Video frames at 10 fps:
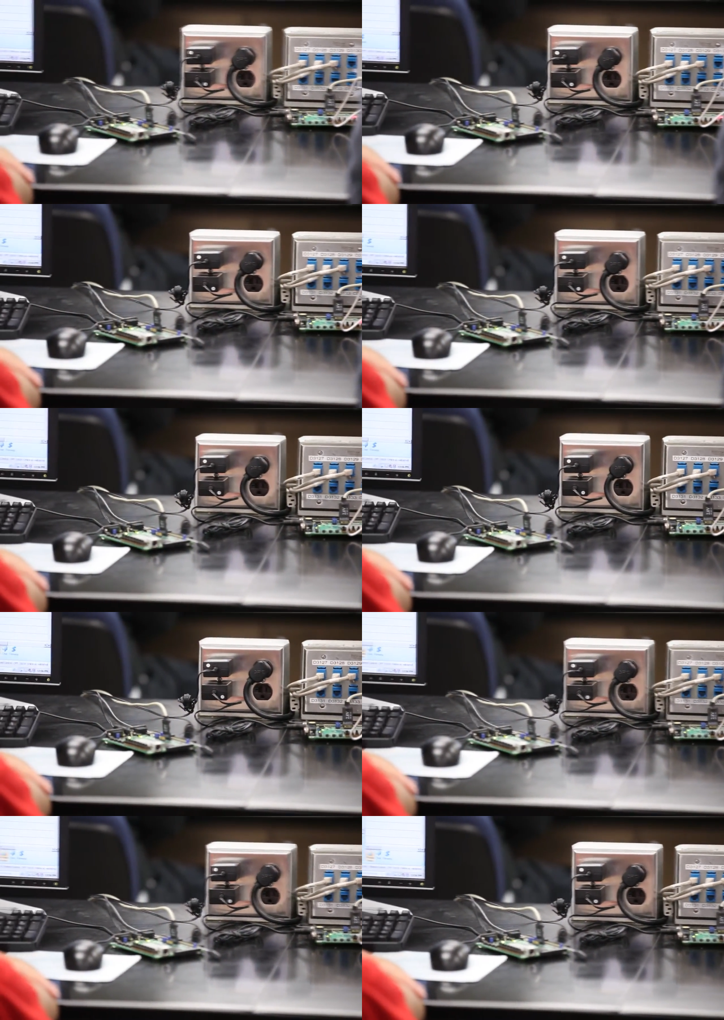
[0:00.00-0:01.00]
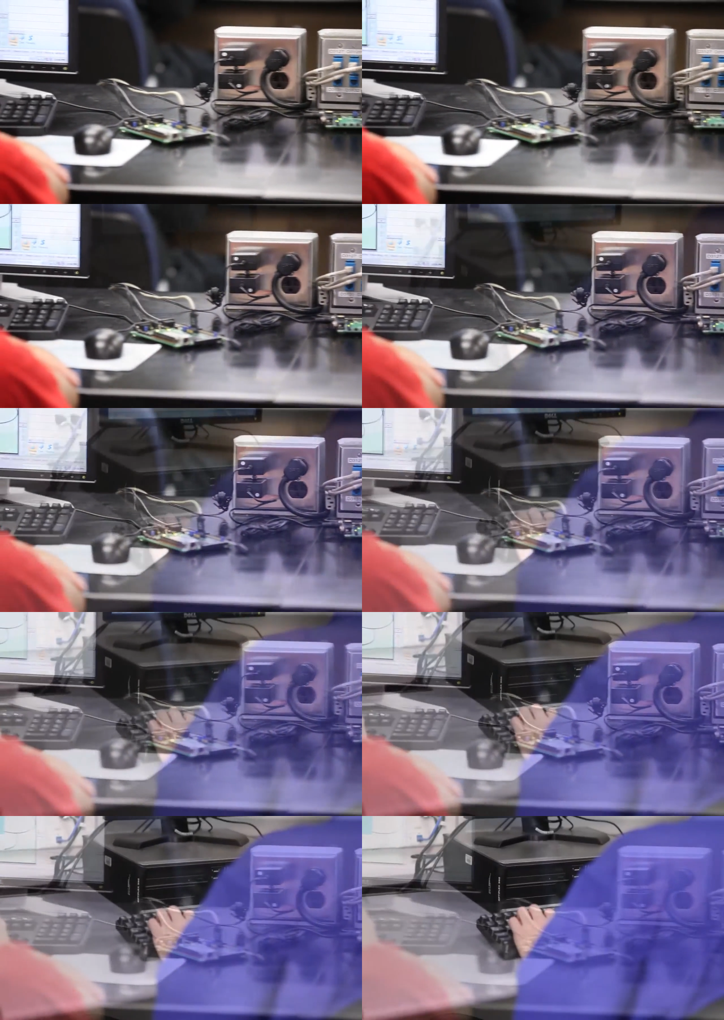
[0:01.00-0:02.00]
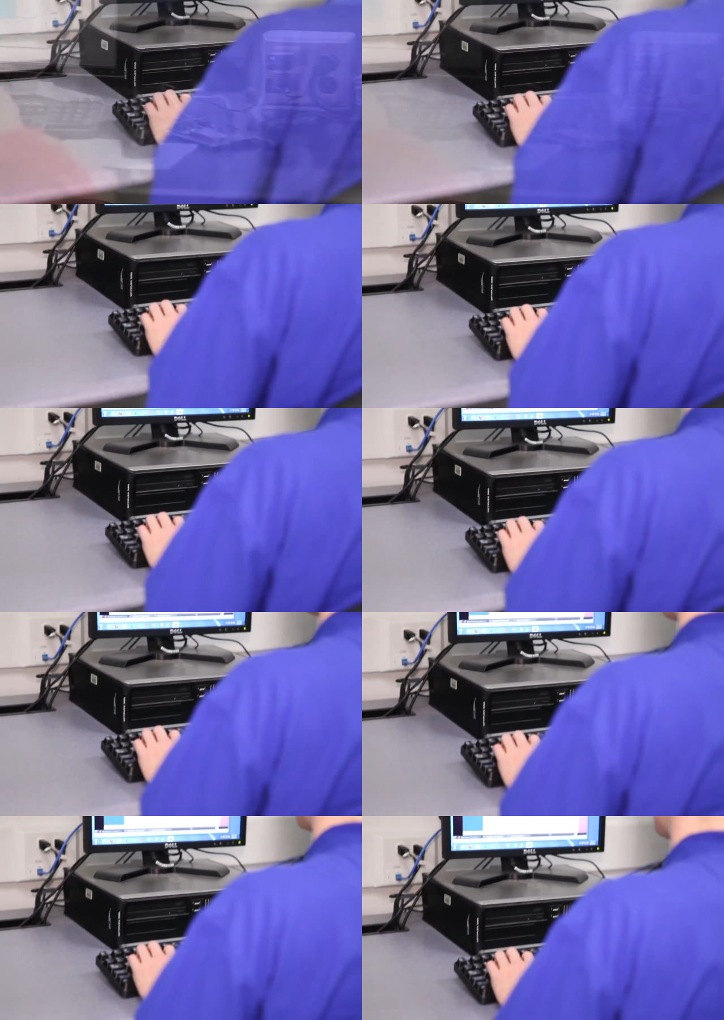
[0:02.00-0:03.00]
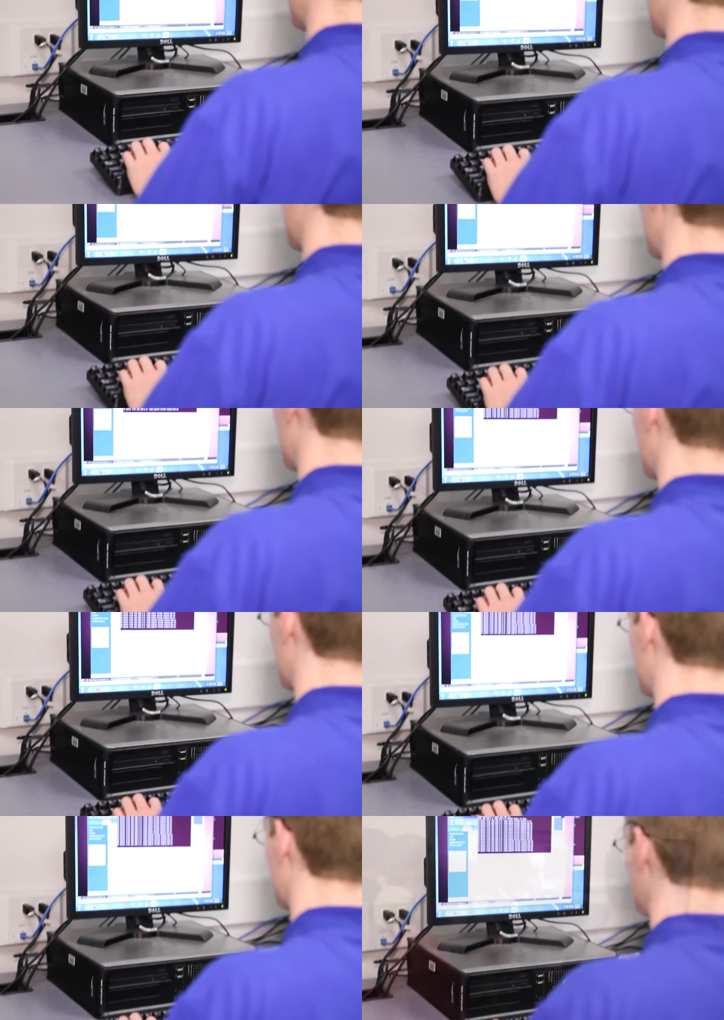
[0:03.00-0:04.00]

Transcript: Nobody's mouth can be seen.